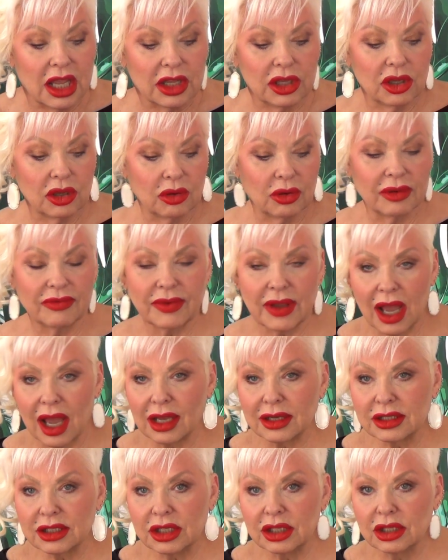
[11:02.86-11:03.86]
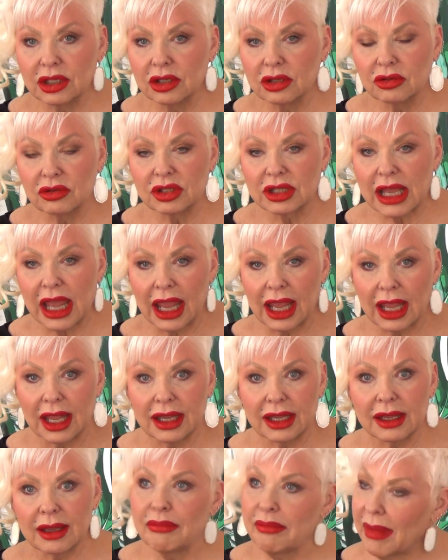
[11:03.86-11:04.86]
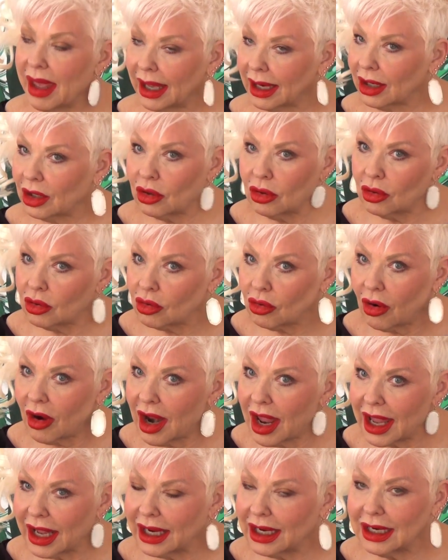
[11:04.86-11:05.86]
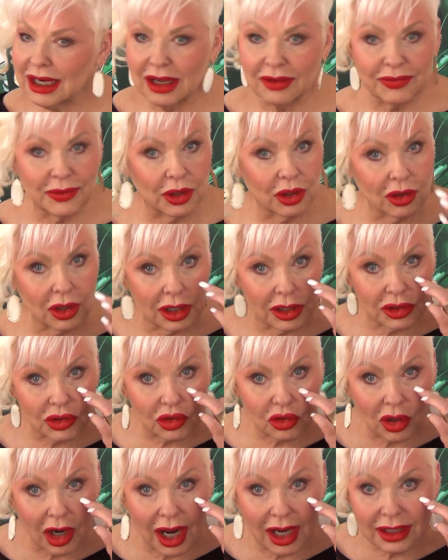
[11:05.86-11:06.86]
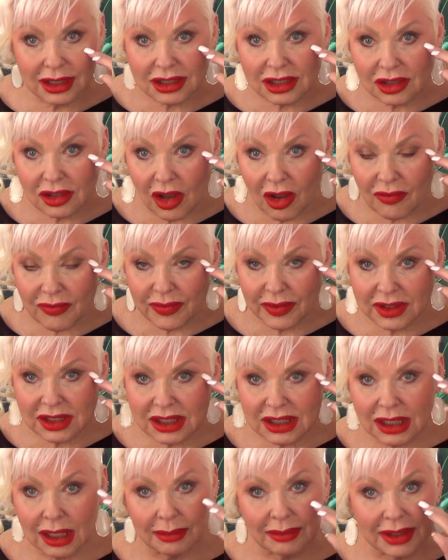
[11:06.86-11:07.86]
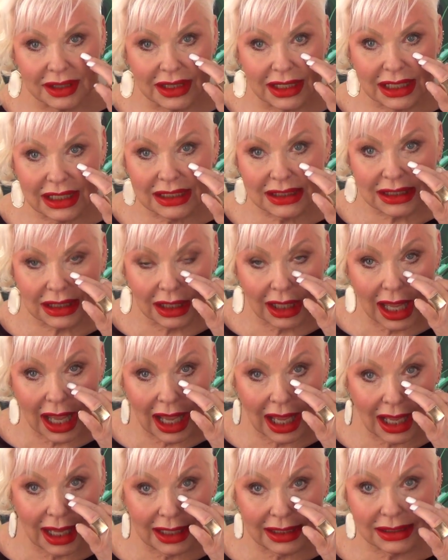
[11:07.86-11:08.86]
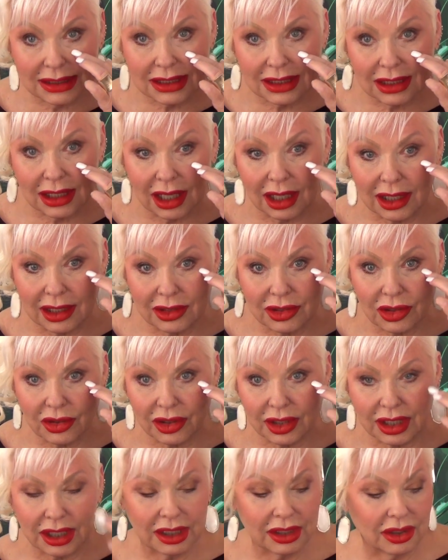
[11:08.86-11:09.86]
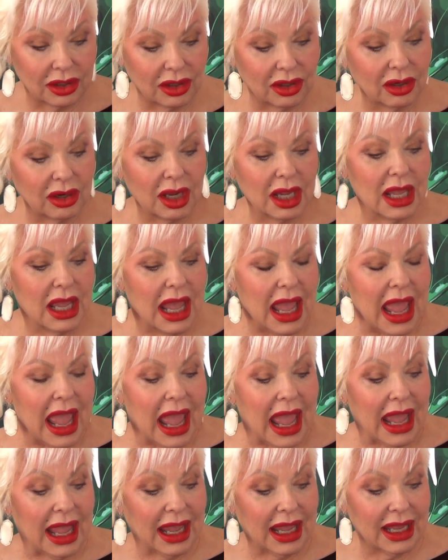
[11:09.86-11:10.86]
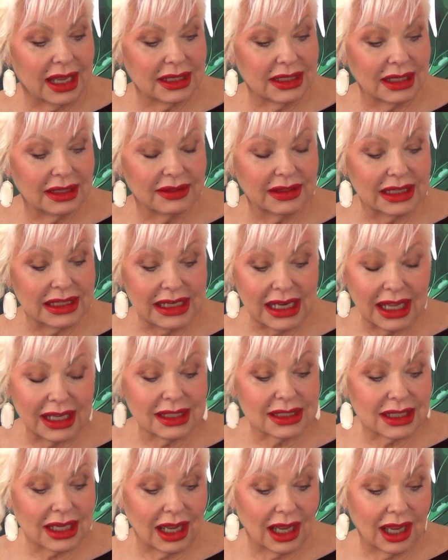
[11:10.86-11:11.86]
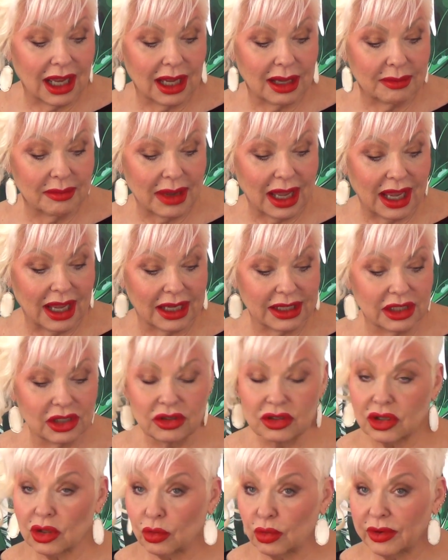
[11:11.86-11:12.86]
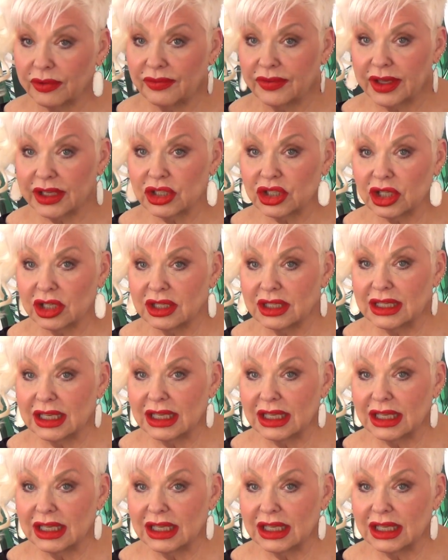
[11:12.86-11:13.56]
You have got to use a medical grade if you're going to try to soften some of these lines under here. And in the daytime, I use the Revision